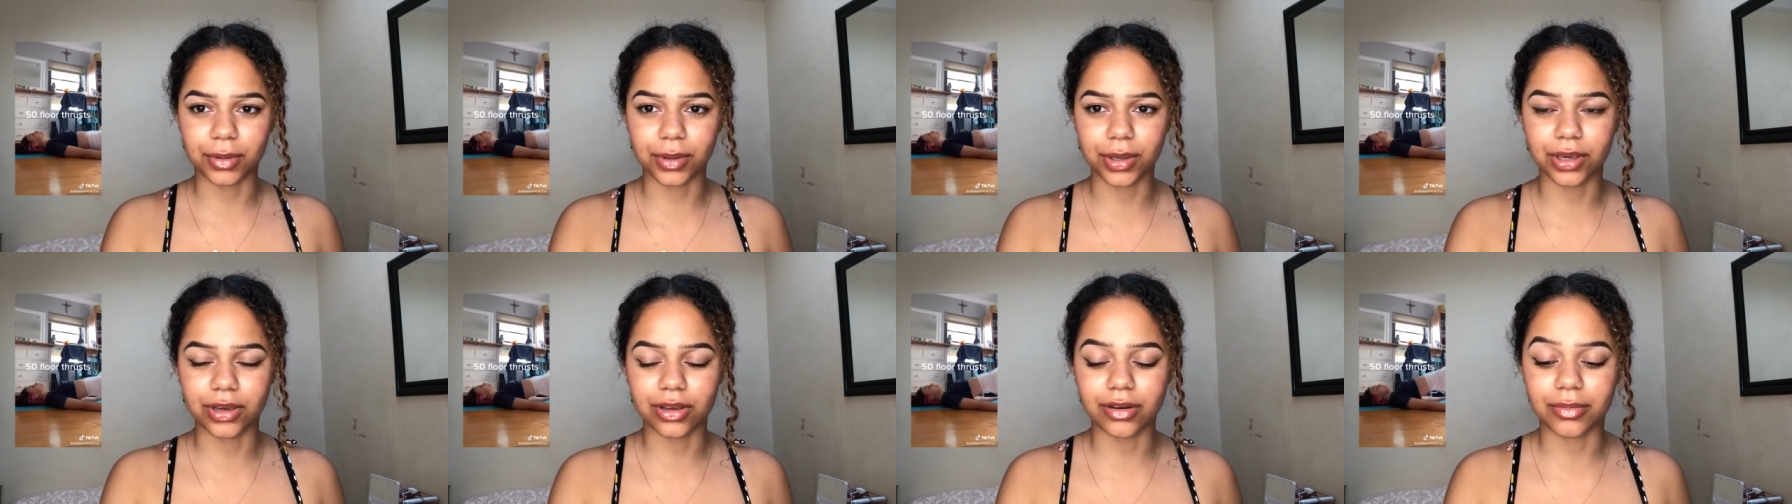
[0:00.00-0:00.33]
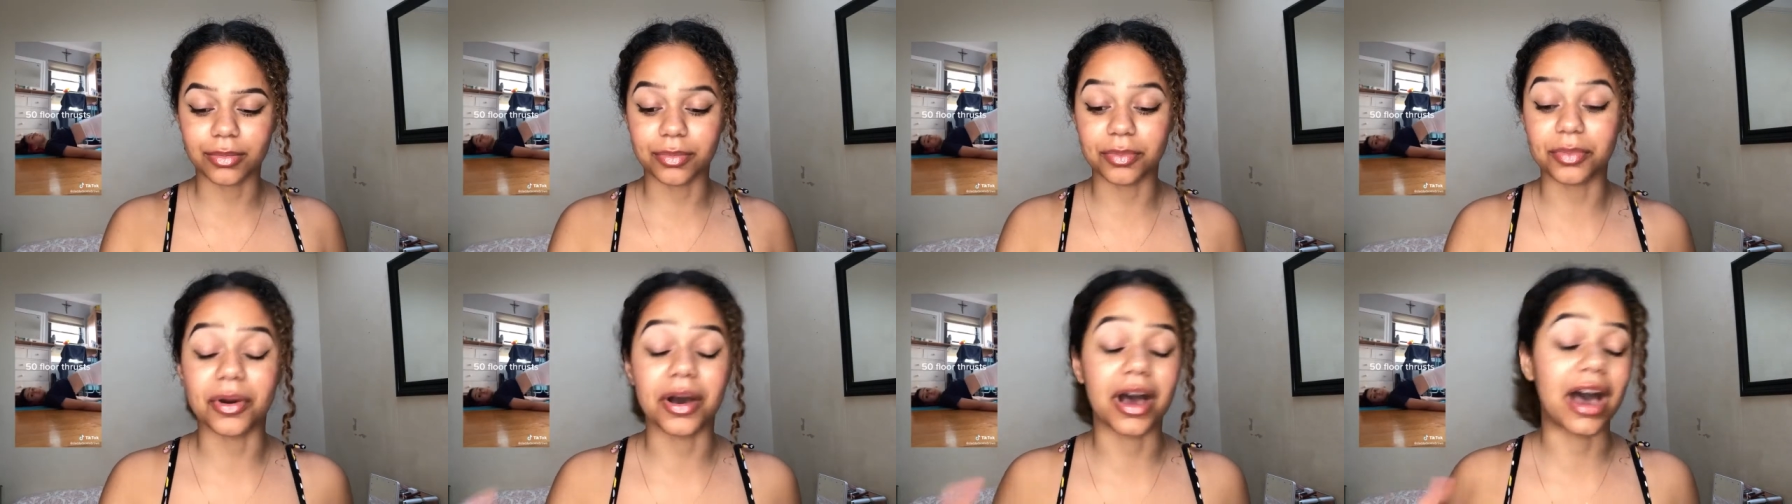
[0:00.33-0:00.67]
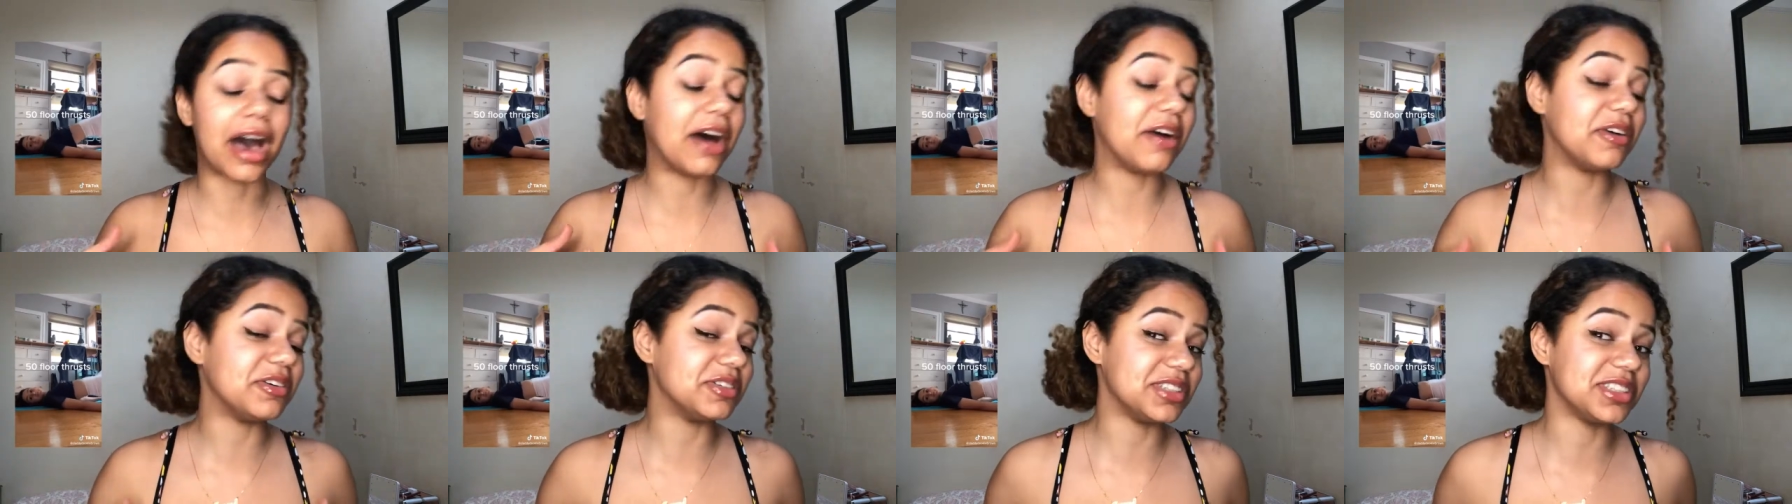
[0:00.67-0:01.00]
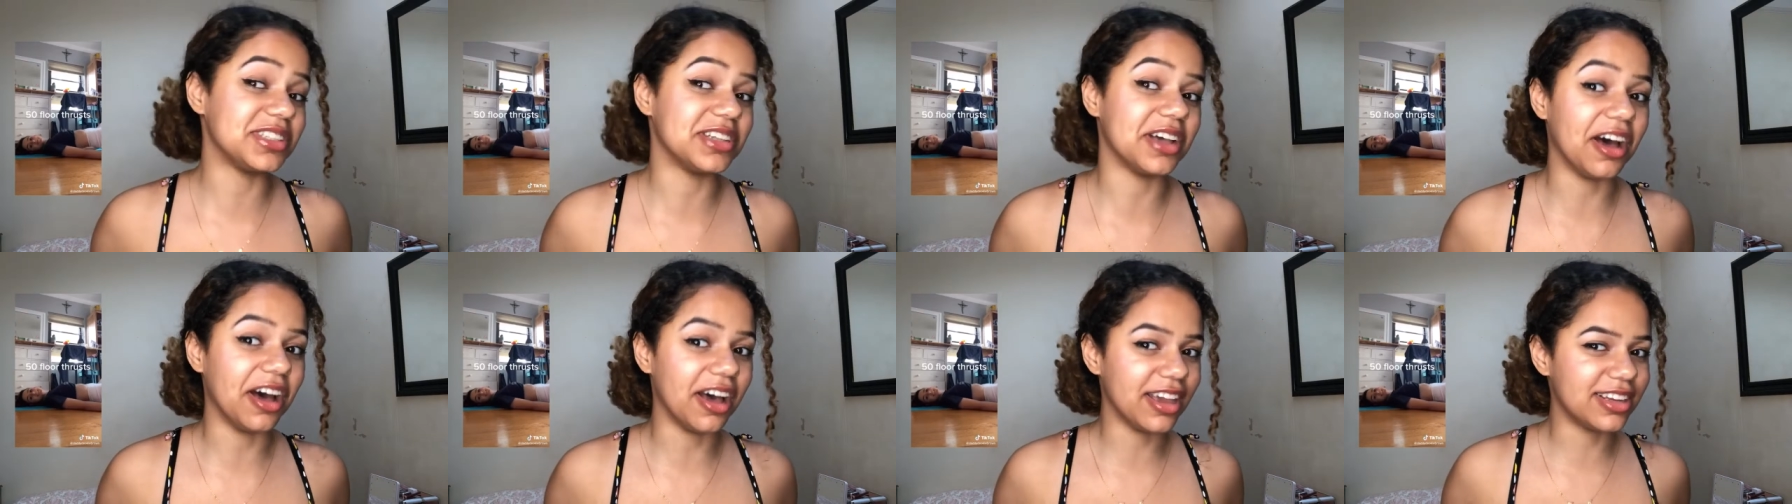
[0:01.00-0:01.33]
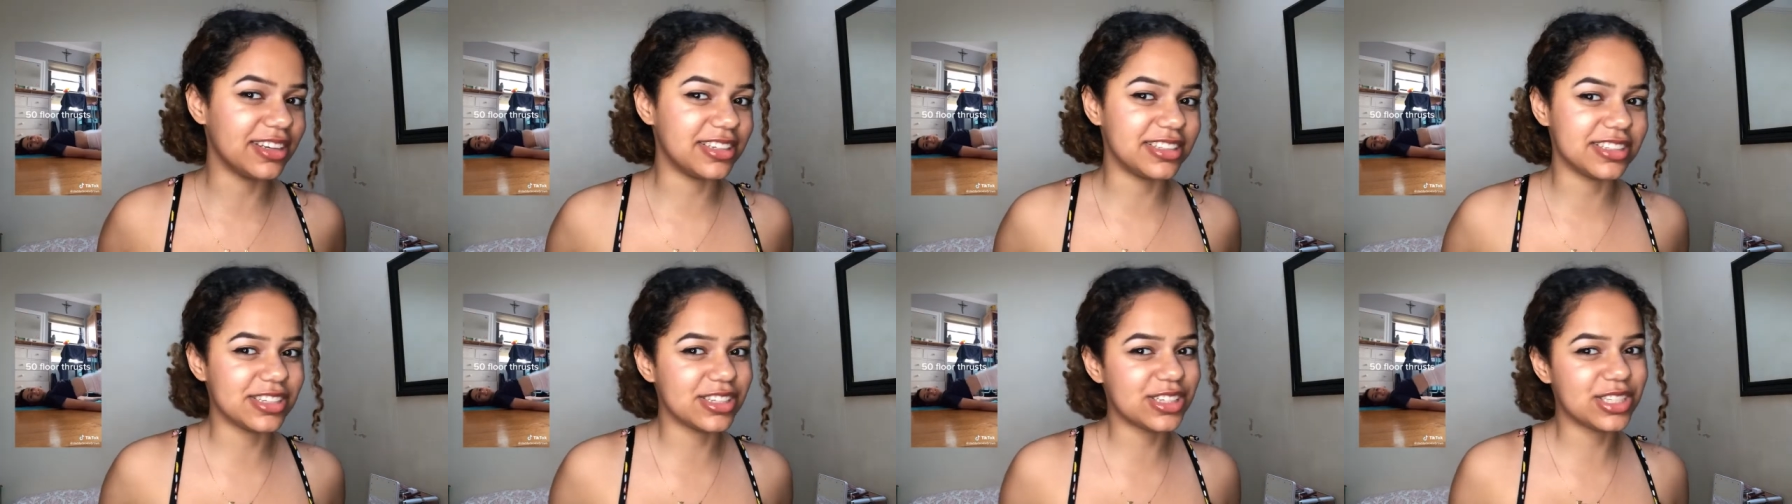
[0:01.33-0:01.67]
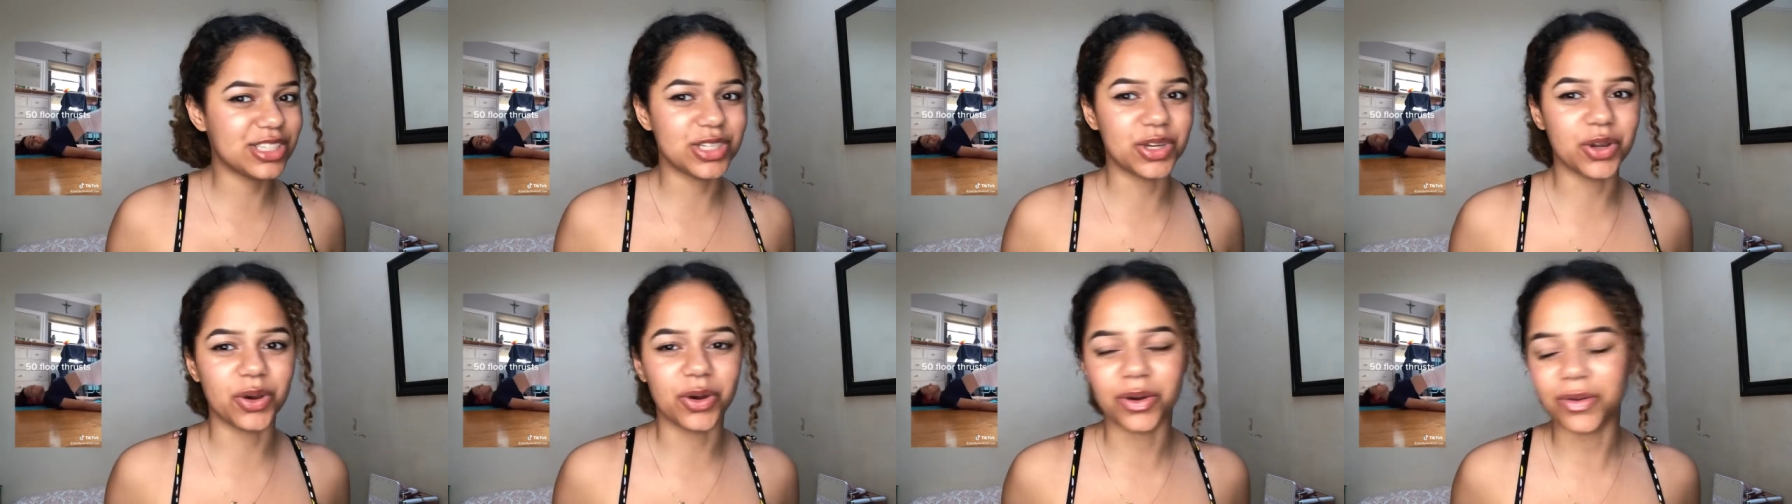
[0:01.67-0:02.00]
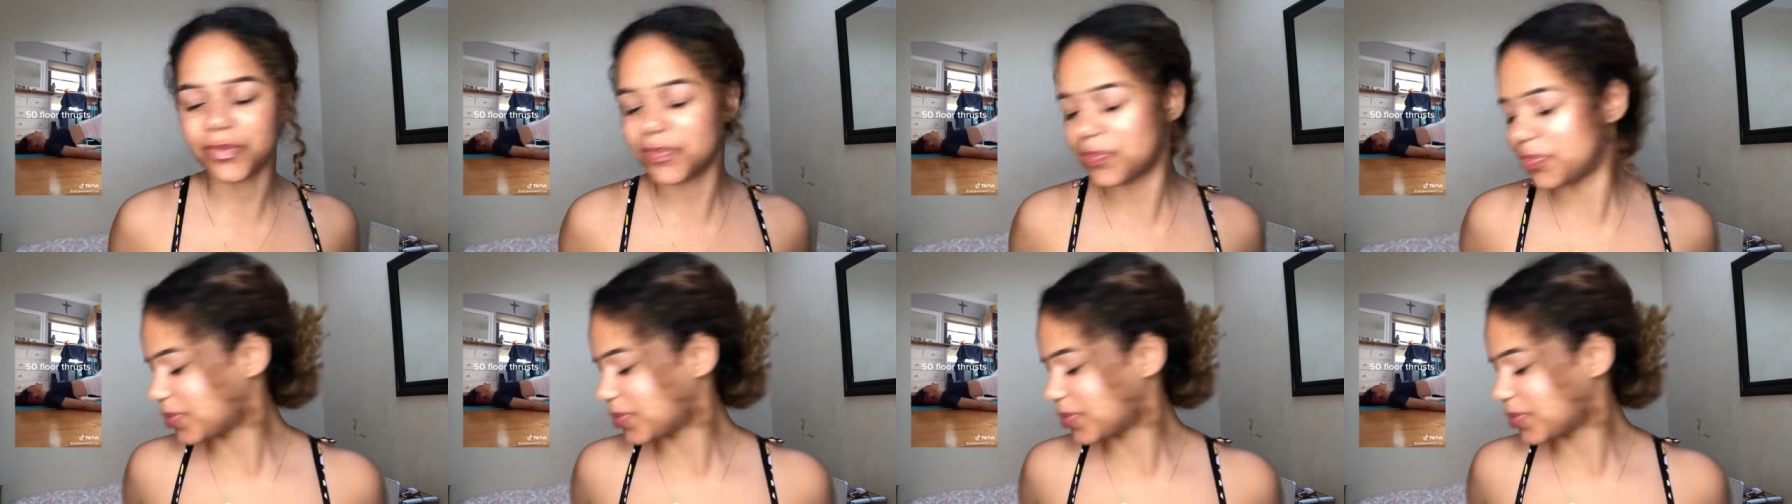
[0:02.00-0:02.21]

good, but outside it's not.